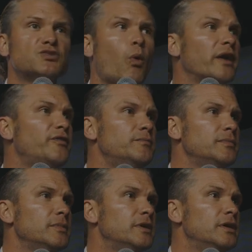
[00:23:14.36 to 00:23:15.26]
one of them,
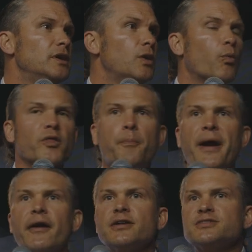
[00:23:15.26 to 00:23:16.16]
where the
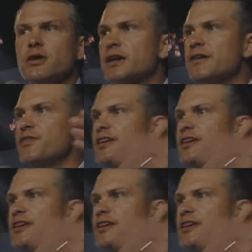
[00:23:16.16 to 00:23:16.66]
parents are given the